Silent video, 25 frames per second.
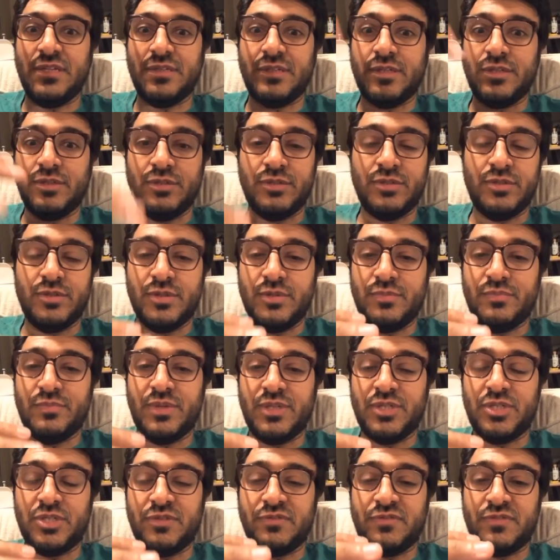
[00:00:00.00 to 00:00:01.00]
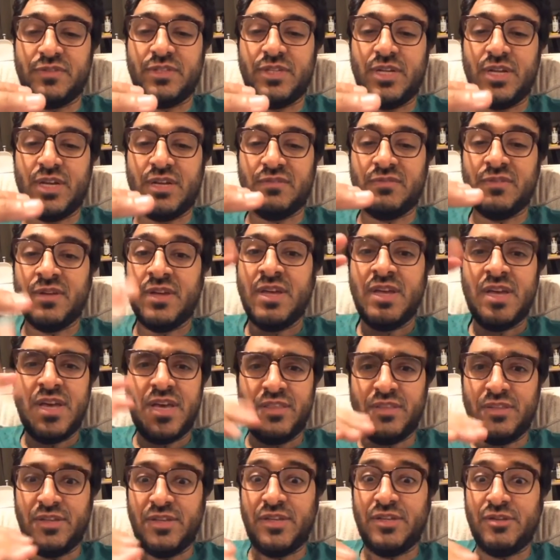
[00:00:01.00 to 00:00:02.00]
and you did a bunch of stuff, and
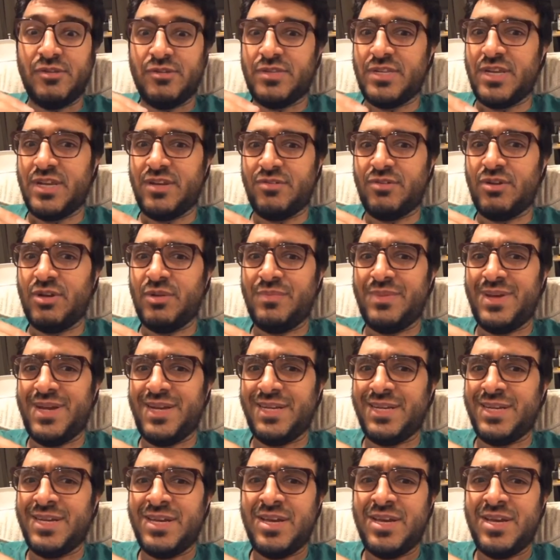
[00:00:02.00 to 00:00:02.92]
then you say rollback,